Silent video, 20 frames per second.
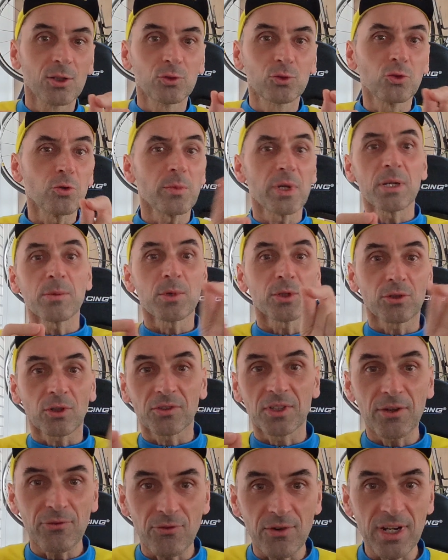two millimeter
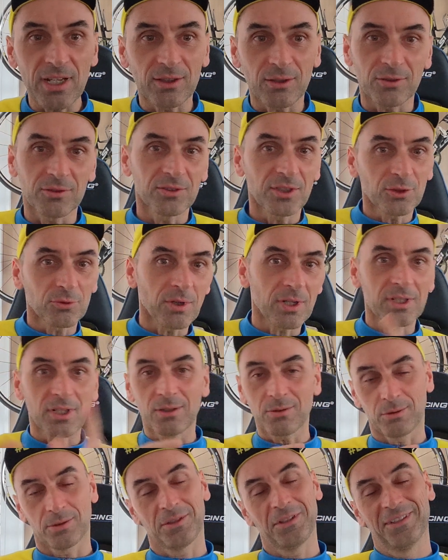different on this one?
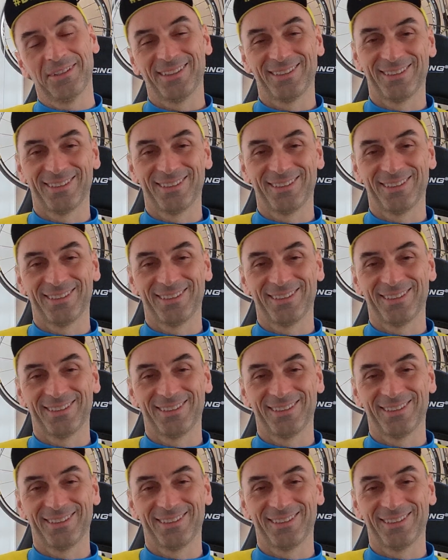And